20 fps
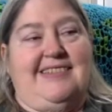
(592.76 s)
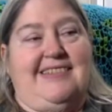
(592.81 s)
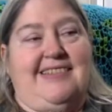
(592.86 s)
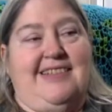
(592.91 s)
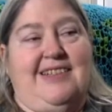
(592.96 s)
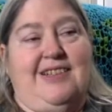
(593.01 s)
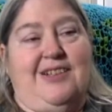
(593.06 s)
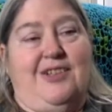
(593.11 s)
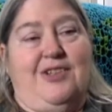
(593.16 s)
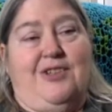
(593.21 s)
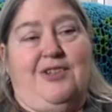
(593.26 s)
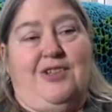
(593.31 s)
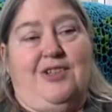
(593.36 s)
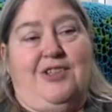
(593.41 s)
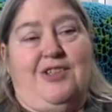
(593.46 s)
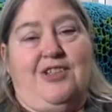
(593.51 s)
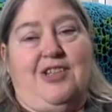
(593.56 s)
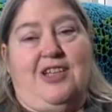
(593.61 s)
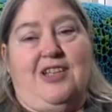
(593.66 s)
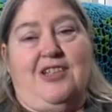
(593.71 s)
You know, you
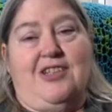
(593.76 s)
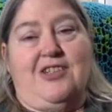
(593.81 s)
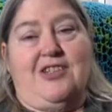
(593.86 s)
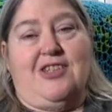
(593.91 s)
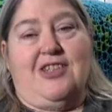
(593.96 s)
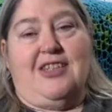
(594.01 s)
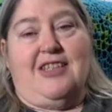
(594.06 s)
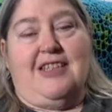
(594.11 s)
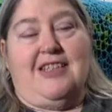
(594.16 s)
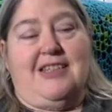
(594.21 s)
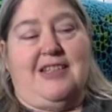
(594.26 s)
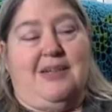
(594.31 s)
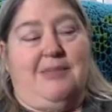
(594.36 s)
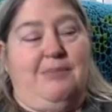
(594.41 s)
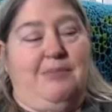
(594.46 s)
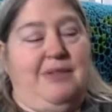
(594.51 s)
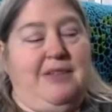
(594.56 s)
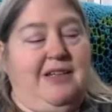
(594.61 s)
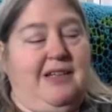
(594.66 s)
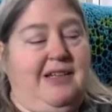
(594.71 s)
can change things
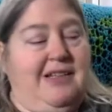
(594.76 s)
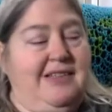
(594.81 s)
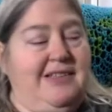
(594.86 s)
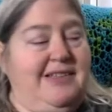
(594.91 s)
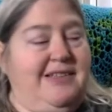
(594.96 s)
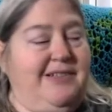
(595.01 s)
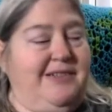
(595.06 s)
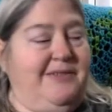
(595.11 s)
up a lot.